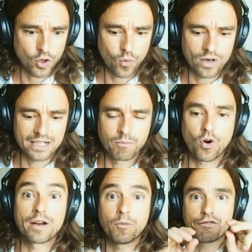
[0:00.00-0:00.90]
towards
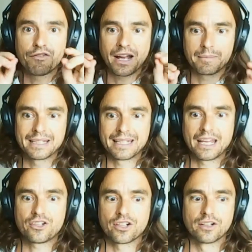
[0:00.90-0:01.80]
more and more
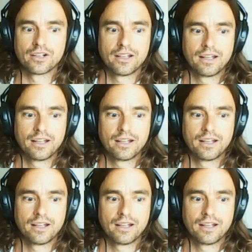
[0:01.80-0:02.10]
fragmentation.